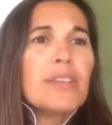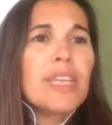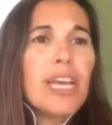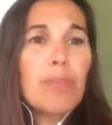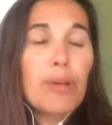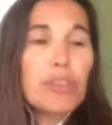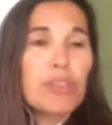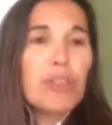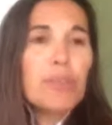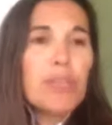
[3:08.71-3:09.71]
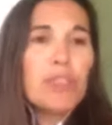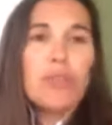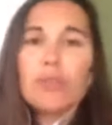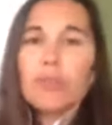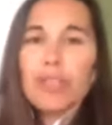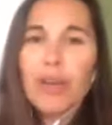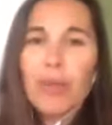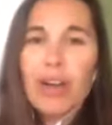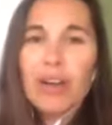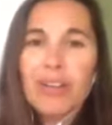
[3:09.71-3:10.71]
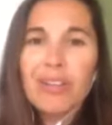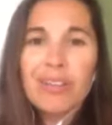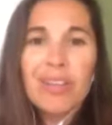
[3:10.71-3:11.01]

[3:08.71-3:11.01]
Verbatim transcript: take a person who's been doing really well and,